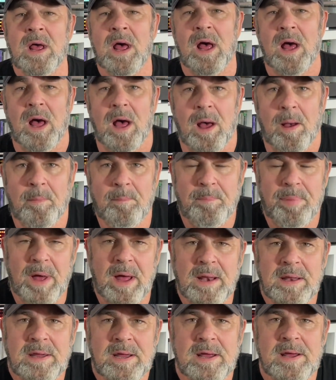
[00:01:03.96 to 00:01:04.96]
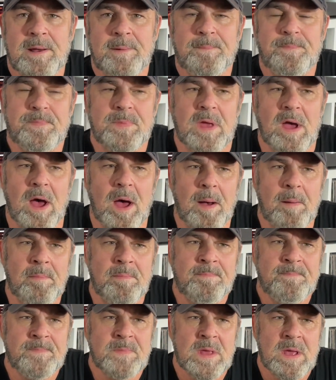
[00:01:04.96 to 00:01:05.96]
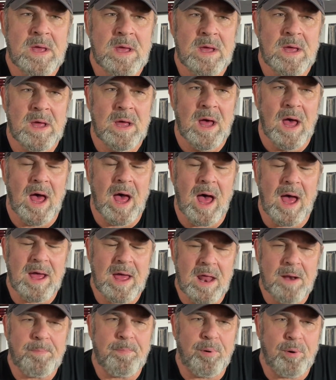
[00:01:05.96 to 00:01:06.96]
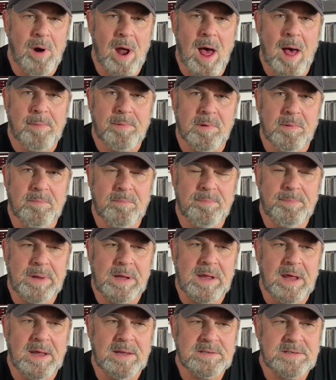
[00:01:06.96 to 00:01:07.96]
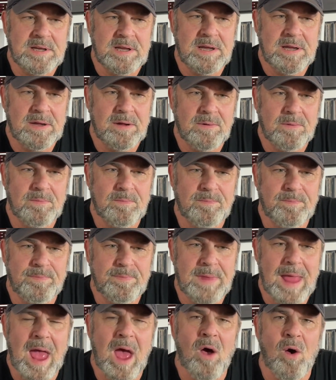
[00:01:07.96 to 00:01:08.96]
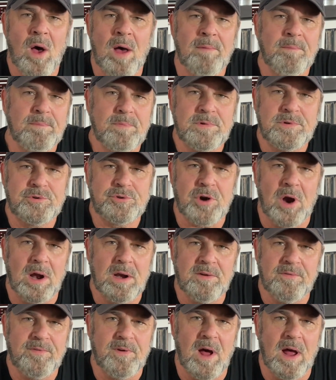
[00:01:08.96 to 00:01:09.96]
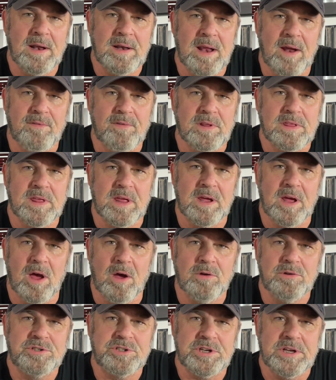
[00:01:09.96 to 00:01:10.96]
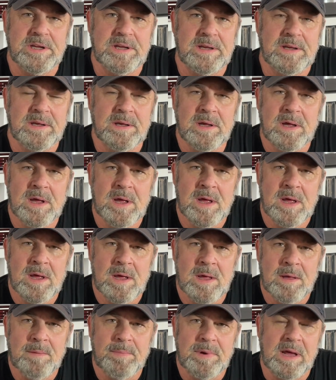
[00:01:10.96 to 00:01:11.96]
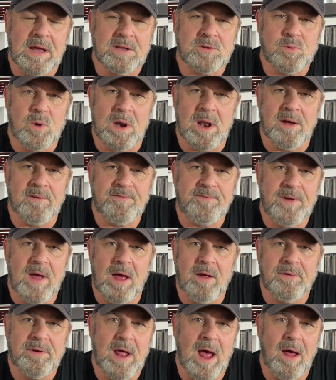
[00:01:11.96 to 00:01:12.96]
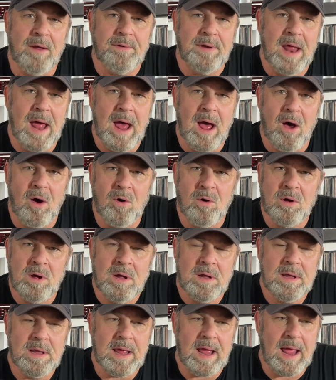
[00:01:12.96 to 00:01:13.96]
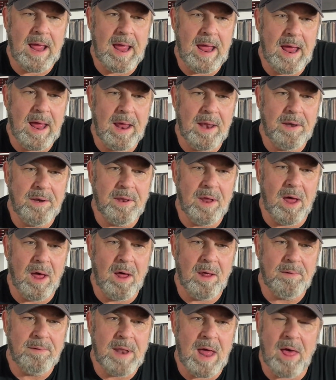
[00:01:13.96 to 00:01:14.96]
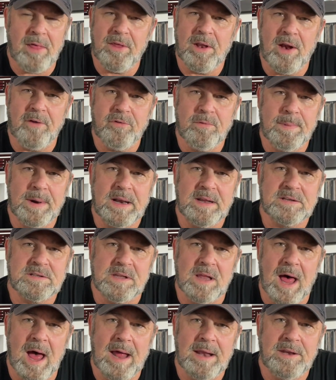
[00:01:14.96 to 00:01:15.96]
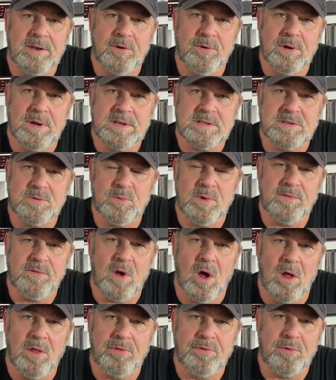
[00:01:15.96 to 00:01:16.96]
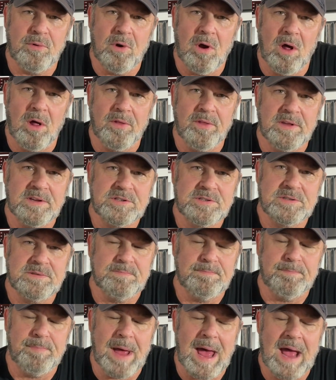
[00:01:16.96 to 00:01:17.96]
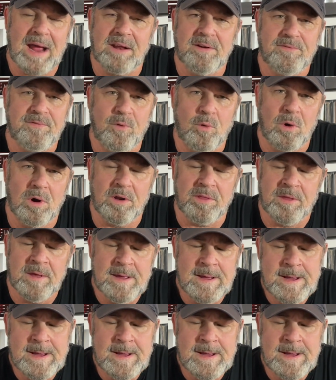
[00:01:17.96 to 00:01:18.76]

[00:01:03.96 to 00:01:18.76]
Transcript: Um, but um, I got a problem because now I'm trying to find everything OG. Because what I've found out now, and uh, now that everybody's lied to us and we've gone through all this back and forth,